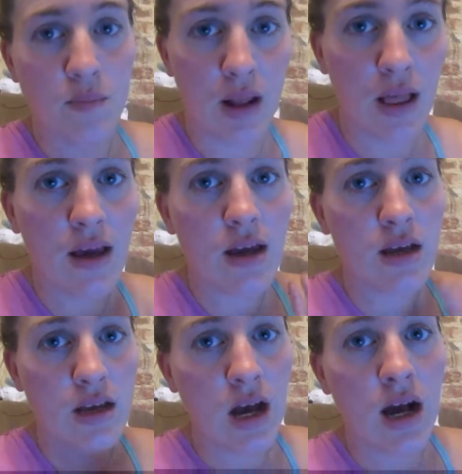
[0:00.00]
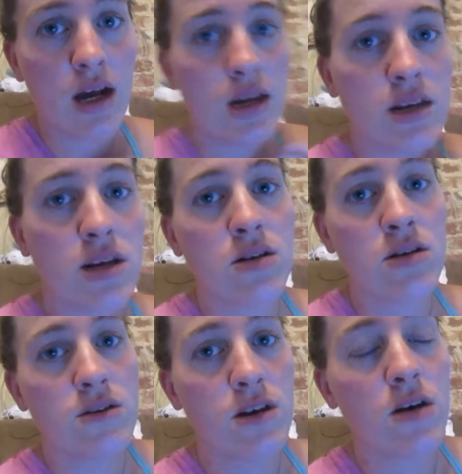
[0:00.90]
polite and kind, and,
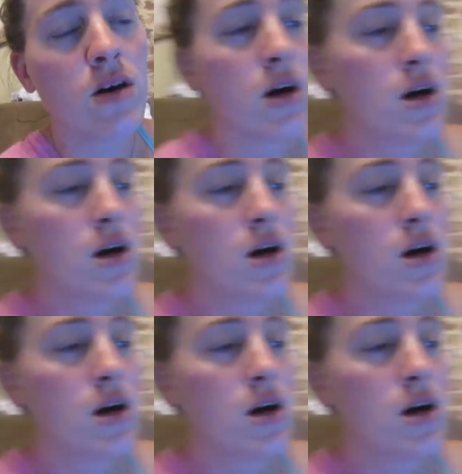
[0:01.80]
you know,